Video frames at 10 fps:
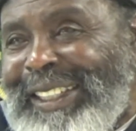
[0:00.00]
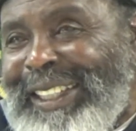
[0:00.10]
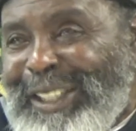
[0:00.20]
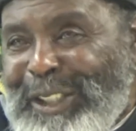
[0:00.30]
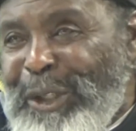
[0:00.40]

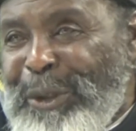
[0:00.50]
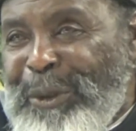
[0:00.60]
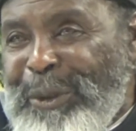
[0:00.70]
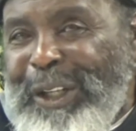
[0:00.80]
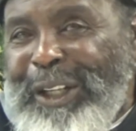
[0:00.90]
and
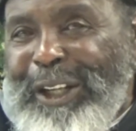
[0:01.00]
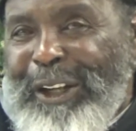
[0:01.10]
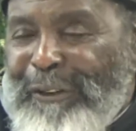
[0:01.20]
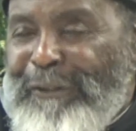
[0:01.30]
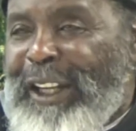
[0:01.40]
do
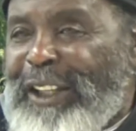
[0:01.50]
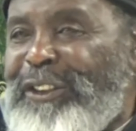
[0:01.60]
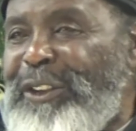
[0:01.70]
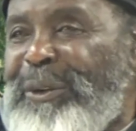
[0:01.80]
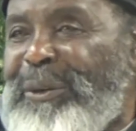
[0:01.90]

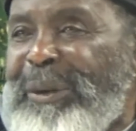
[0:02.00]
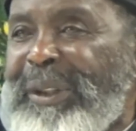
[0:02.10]
affects you.